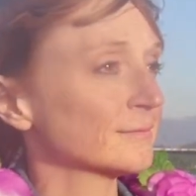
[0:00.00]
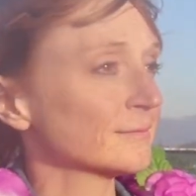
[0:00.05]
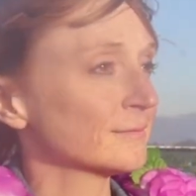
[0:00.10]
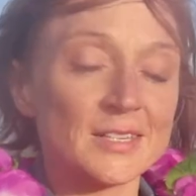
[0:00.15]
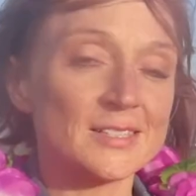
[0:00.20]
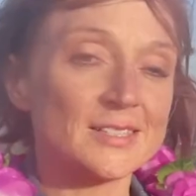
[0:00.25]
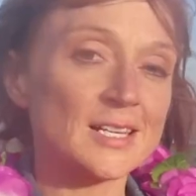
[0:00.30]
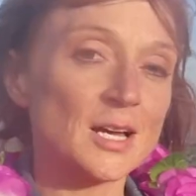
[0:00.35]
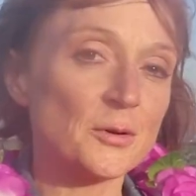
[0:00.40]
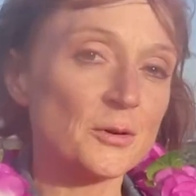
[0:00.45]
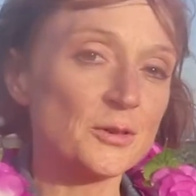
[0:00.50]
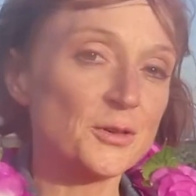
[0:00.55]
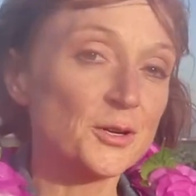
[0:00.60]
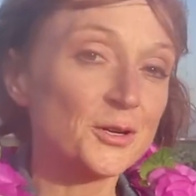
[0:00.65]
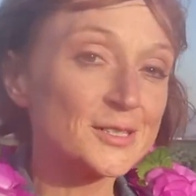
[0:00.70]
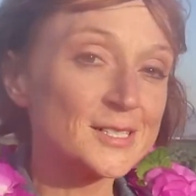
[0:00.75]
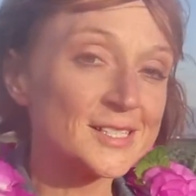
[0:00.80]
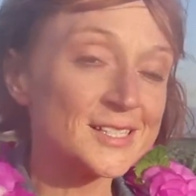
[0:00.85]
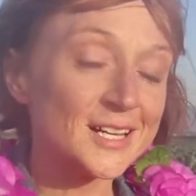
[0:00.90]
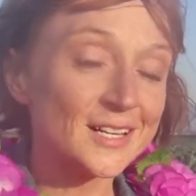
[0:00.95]
Is that what
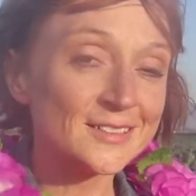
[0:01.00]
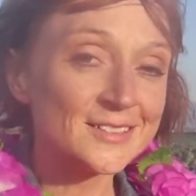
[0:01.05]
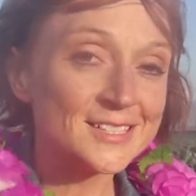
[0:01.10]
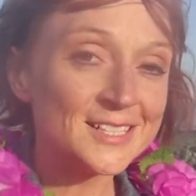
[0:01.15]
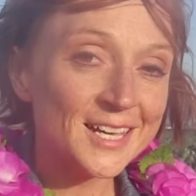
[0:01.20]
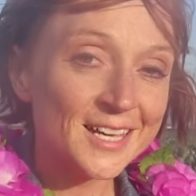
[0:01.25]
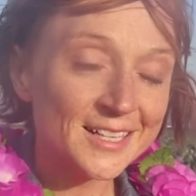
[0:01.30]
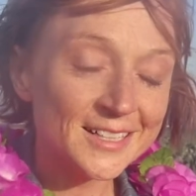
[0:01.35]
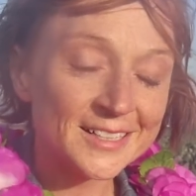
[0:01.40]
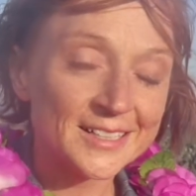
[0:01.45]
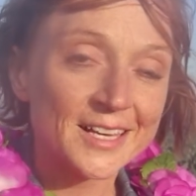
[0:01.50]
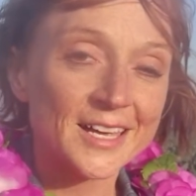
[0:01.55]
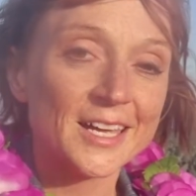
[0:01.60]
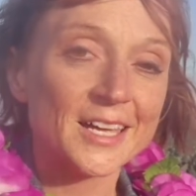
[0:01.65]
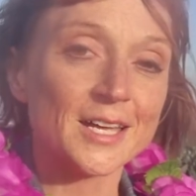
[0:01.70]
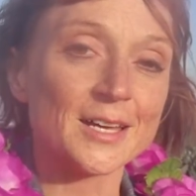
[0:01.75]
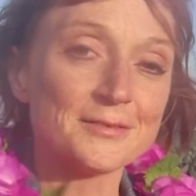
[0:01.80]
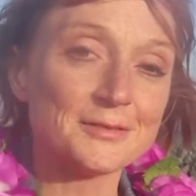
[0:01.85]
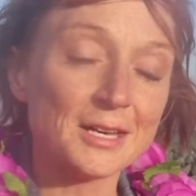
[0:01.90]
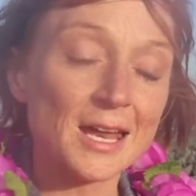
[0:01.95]
yours sounds like?
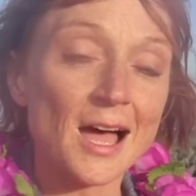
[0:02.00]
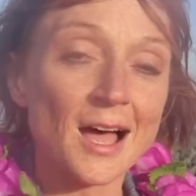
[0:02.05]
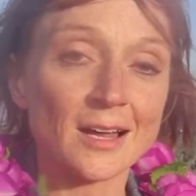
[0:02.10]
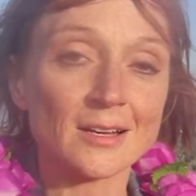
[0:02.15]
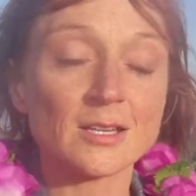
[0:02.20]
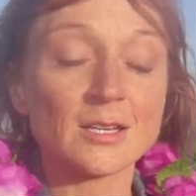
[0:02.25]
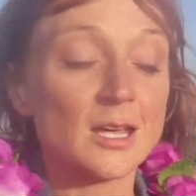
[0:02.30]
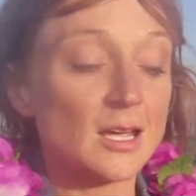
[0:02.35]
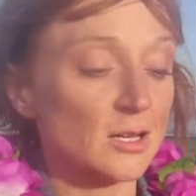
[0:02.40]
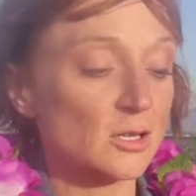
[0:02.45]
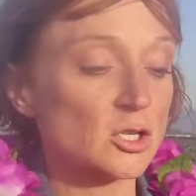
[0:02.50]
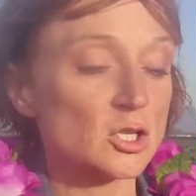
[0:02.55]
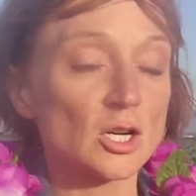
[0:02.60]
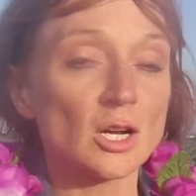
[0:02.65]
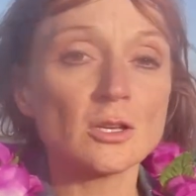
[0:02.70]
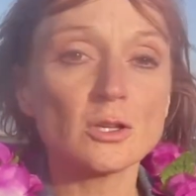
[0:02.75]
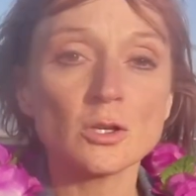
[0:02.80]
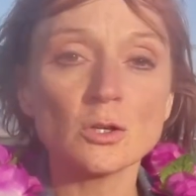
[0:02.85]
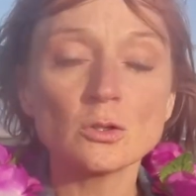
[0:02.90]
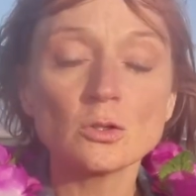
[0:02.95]
If not,
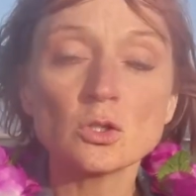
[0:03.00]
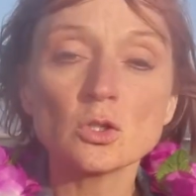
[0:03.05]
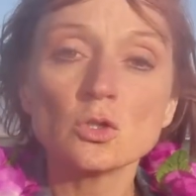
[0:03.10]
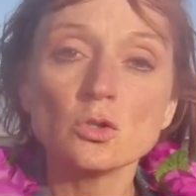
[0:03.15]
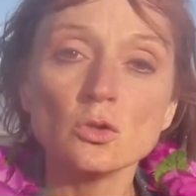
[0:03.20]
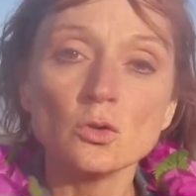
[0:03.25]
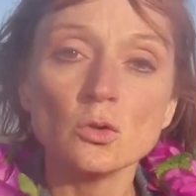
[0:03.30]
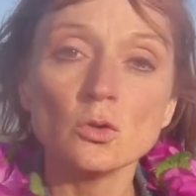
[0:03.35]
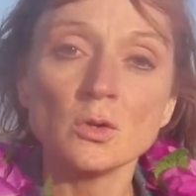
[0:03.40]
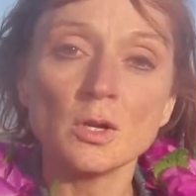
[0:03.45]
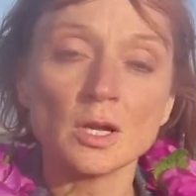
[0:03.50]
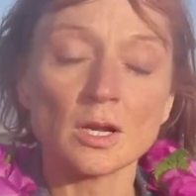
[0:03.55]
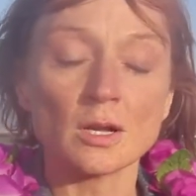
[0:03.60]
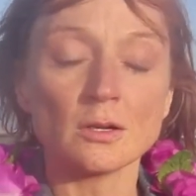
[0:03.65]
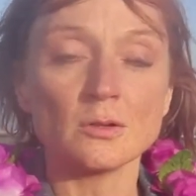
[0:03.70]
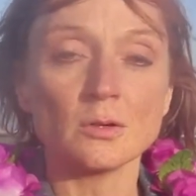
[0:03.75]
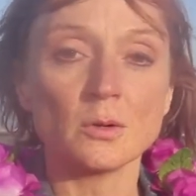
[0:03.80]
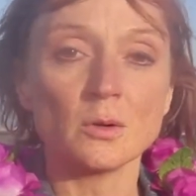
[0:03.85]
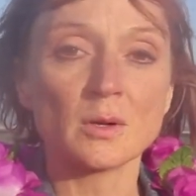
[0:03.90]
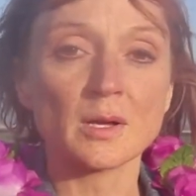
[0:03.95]
check your tuning on
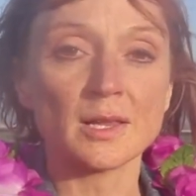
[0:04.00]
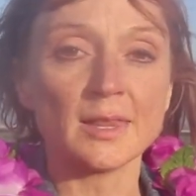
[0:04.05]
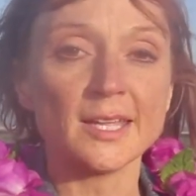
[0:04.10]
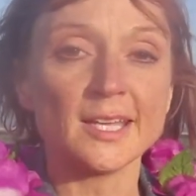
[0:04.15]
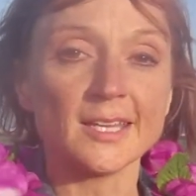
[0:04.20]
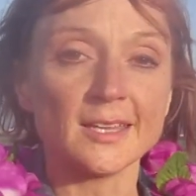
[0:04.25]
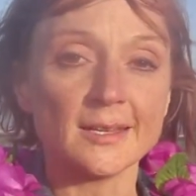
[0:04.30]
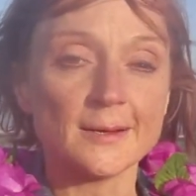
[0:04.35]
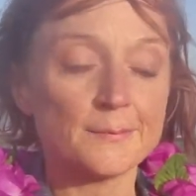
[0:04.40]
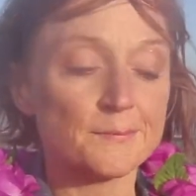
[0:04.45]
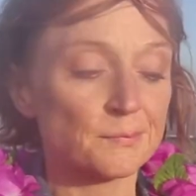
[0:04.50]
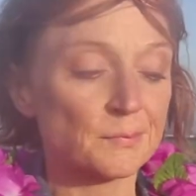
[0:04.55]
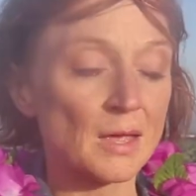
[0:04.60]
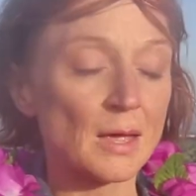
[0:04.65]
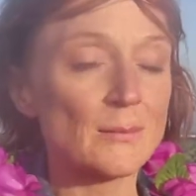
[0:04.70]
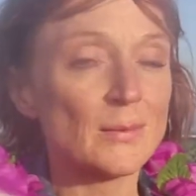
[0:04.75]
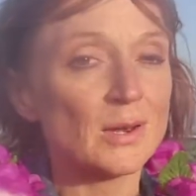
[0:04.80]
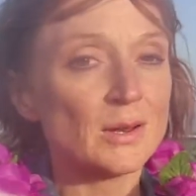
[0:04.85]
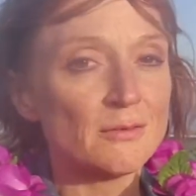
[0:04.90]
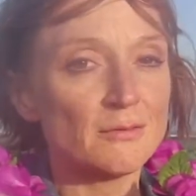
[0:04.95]
your ukulele. I
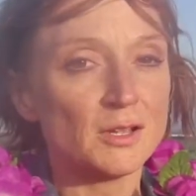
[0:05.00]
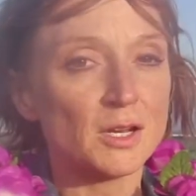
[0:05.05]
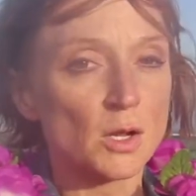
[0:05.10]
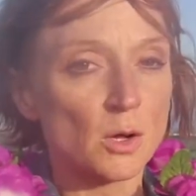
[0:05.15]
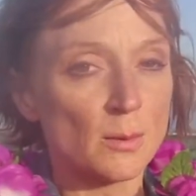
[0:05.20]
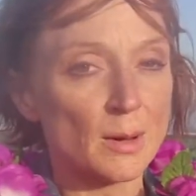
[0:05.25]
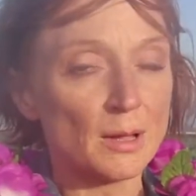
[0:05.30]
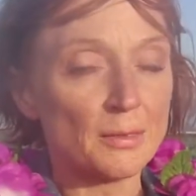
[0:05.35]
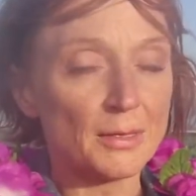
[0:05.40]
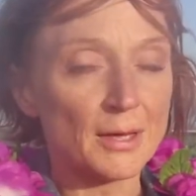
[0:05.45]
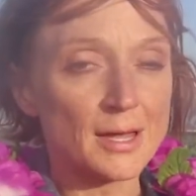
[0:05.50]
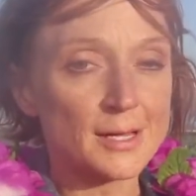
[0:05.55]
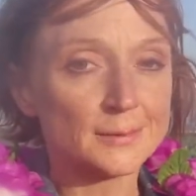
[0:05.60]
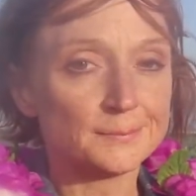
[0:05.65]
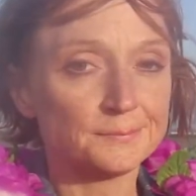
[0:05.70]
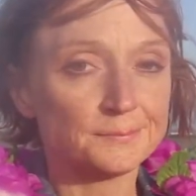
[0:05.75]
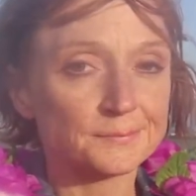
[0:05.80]
made a video about that.